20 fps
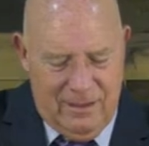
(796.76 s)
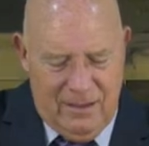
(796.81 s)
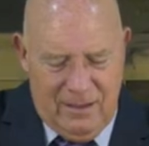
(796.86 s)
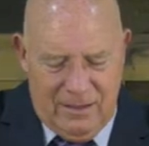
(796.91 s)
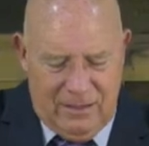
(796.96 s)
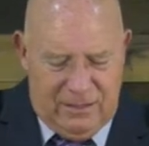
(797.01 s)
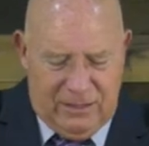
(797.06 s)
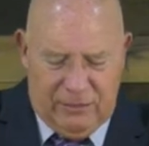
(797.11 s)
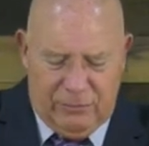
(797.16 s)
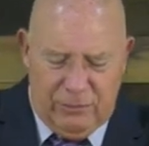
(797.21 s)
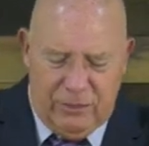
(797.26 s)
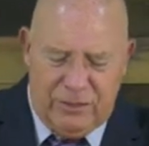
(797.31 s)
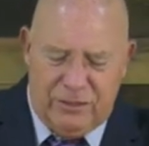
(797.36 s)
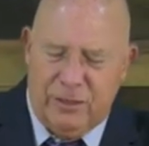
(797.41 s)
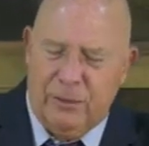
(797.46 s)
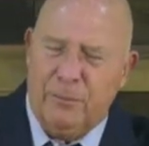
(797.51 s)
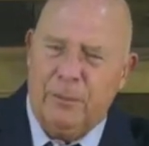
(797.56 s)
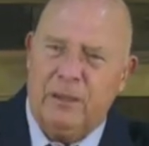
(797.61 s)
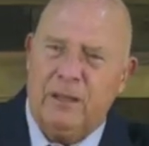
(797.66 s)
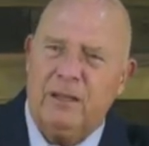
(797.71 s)
He said, I wish
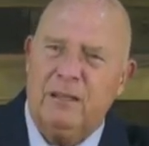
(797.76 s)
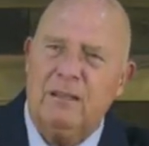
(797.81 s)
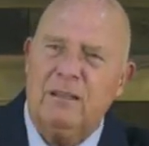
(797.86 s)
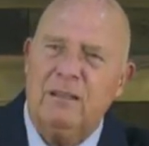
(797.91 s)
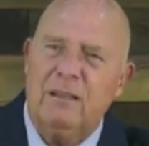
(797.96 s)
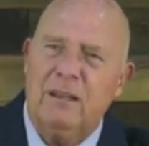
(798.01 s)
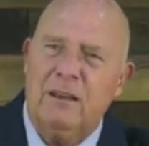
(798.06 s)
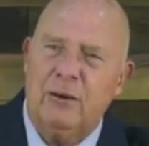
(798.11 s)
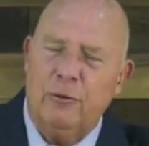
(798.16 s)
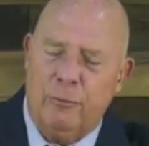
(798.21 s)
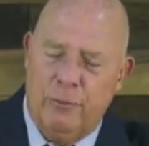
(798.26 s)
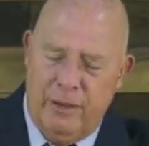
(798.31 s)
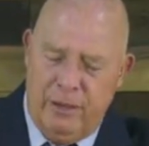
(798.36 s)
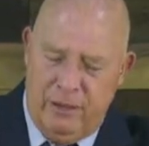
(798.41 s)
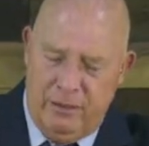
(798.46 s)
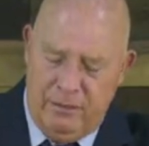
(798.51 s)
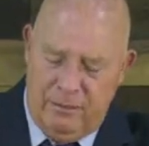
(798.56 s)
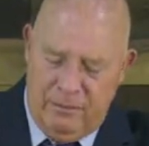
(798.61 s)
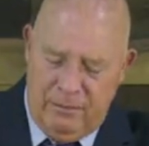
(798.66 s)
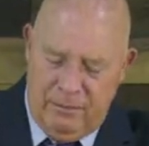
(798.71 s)
somebody'd hear me.
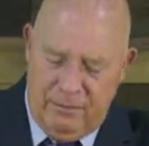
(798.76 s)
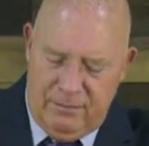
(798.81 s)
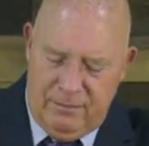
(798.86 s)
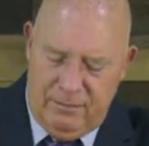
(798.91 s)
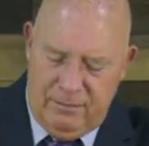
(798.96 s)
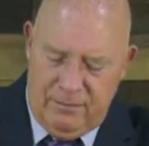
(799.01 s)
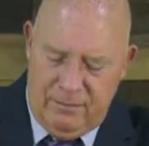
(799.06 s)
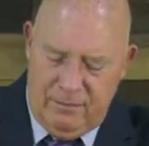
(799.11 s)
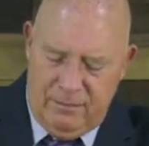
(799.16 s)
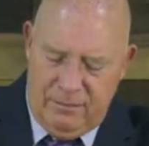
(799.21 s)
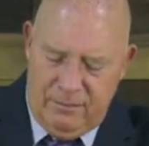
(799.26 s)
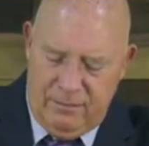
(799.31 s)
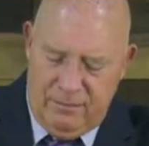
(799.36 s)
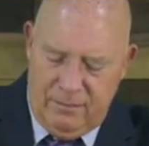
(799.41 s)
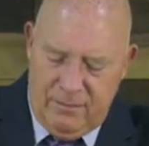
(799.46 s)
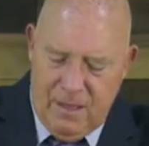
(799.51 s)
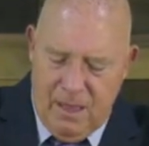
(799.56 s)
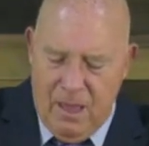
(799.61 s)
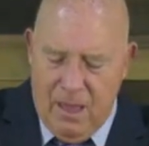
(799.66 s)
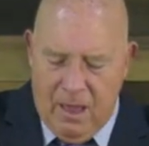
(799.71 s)

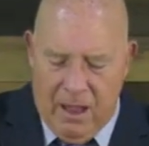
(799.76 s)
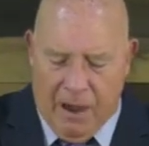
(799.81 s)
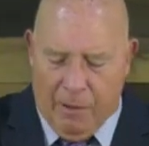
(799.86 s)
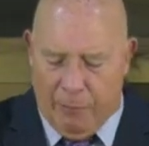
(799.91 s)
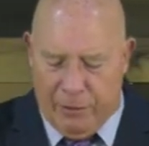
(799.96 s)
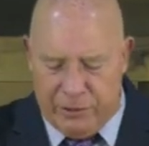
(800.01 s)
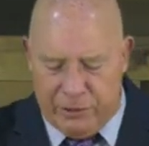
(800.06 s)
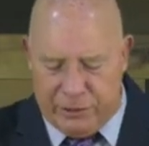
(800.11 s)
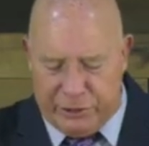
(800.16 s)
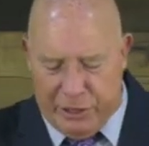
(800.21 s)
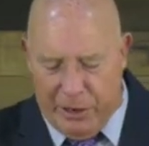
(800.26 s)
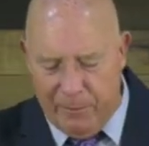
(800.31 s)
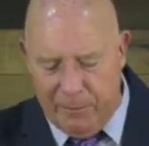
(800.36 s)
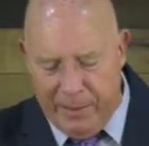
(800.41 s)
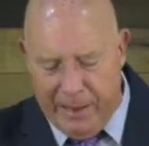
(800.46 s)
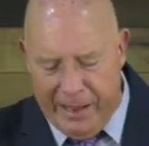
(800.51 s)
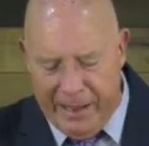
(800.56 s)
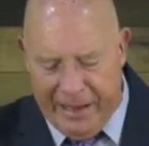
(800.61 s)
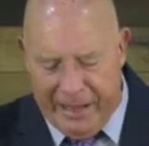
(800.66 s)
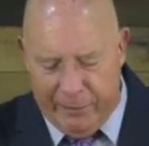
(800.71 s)
I wish
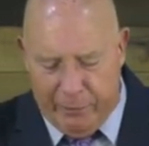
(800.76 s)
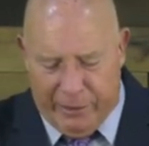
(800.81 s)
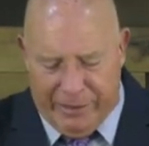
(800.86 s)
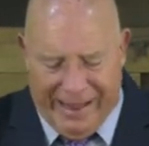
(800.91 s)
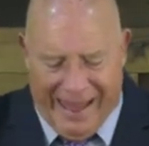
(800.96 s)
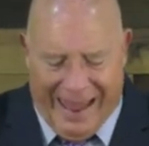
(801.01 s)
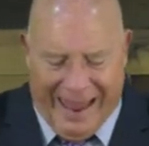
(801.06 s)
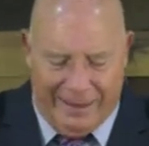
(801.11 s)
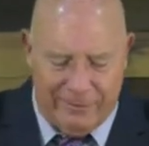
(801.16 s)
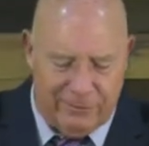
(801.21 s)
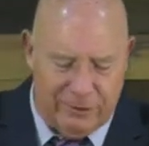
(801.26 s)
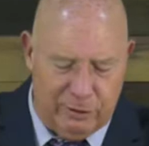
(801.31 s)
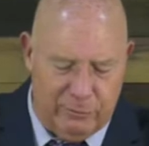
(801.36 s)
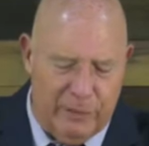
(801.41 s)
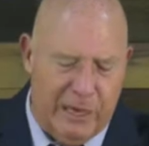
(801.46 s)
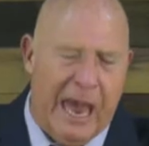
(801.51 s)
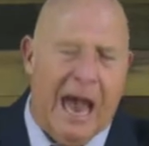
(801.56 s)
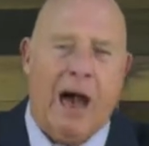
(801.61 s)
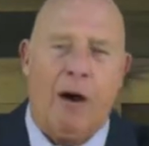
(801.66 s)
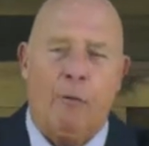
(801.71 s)
somebody would answer
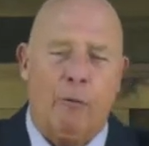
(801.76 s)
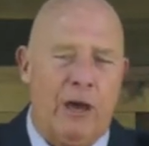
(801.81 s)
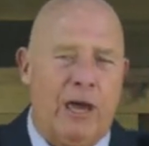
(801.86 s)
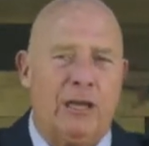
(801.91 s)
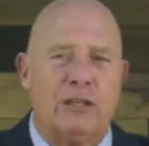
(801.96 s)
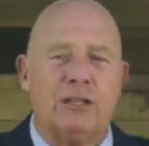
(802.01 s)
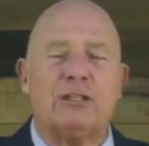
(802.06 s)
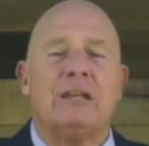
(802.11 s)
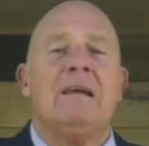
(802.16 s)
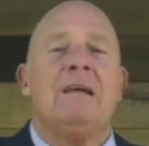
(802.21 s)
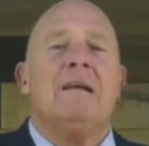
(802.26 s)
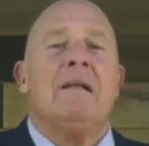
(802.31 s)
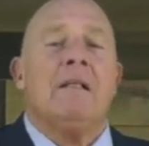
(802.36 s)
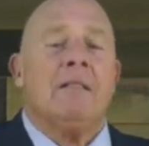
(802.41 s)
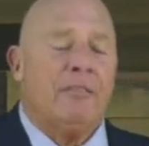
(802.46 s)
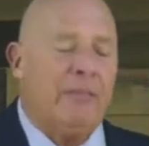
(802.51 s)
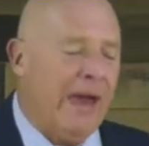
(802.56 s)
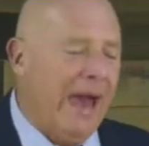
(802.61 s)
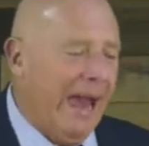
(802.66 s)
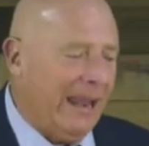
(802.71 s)
me. I wish
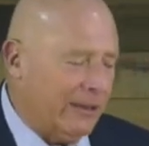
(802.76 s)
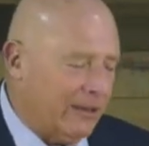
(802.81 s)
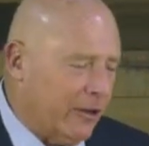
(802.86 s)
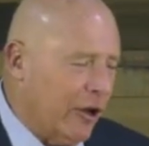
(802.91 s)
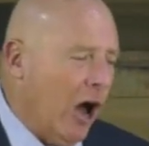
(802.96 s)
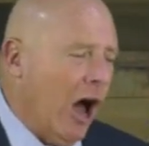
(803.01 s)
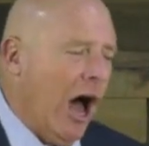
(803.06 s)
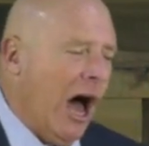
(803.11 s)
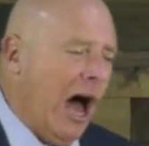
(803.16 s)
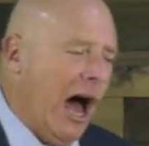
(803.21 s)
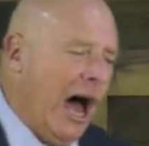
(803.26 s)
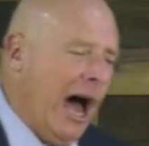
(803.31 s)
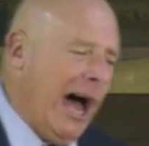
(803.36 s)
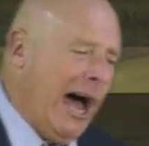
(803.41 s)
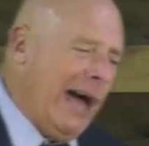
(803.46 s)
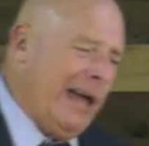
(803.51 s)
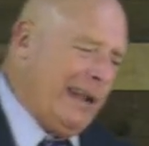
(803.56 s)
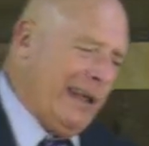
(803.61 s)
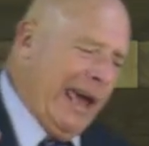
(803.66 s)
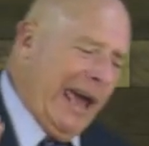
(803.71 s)
that
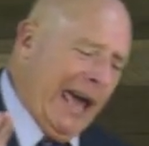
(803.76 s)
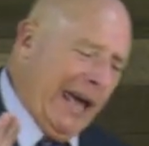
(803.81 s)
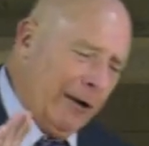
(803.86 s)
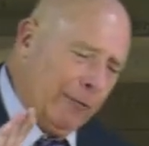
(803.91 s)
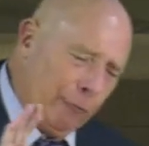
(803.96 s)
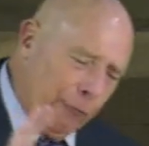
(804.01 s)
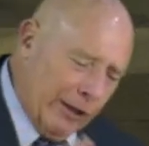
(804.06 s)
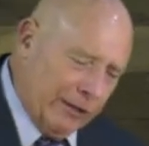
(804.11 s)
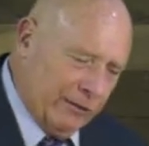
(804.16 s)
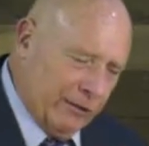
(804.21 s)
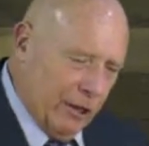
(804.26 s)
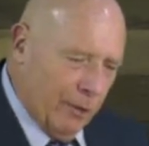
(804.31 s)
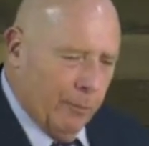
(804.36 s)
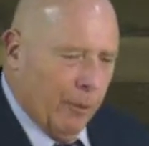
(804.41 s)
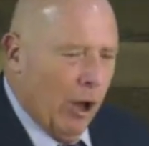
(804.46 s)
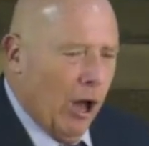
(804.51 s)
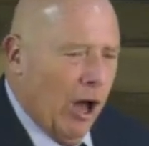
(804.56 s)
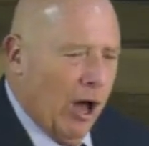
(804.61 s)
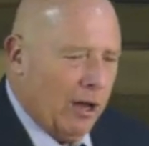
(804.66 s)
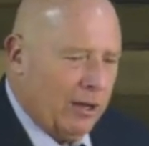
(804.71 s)
God had written a
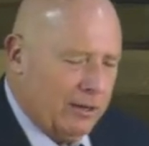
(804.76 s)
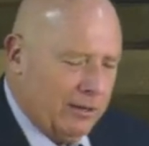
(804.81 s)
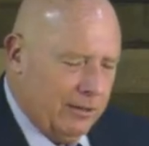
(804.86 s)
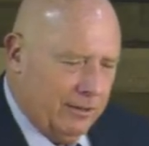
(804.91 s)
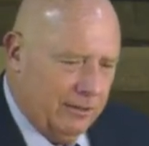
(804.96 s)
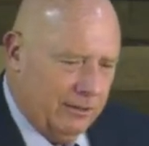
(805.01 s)
book.